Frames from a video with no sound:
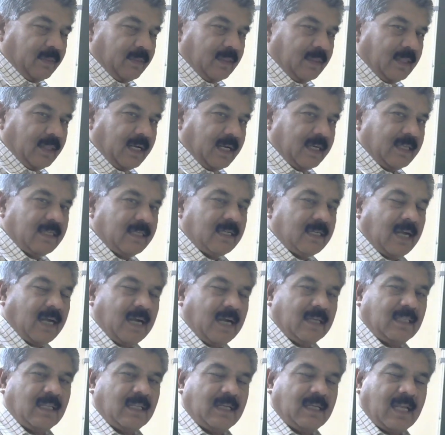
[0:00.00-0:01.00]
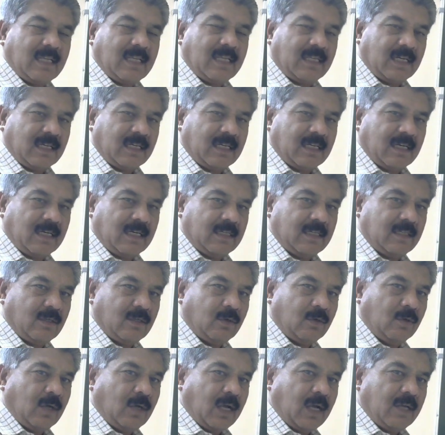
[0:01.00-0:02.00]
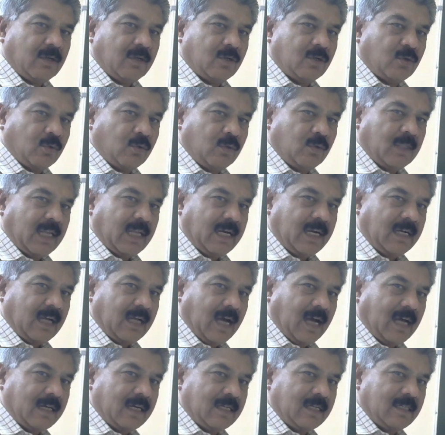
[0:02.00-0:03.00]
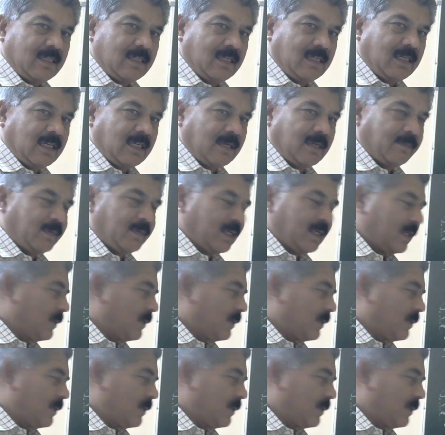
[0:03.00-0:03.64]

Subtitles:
That is at the natural current zero, I have shown that arc is interrupted.